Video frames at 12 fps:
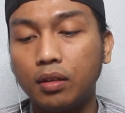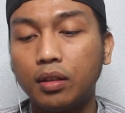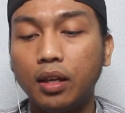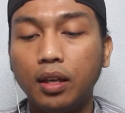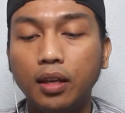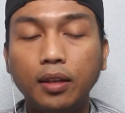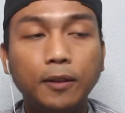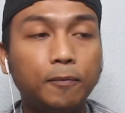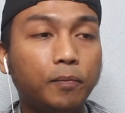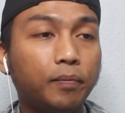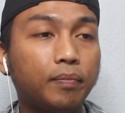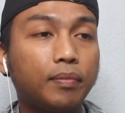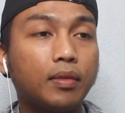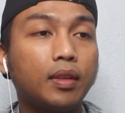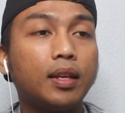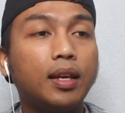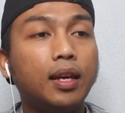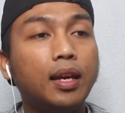Okay,
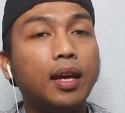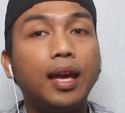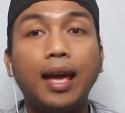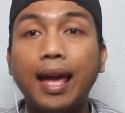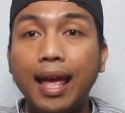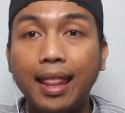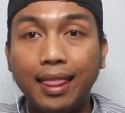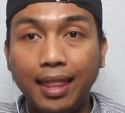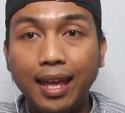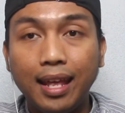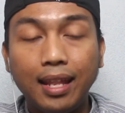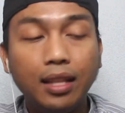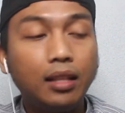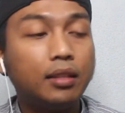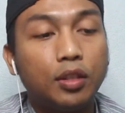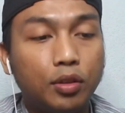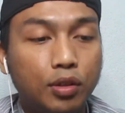and then you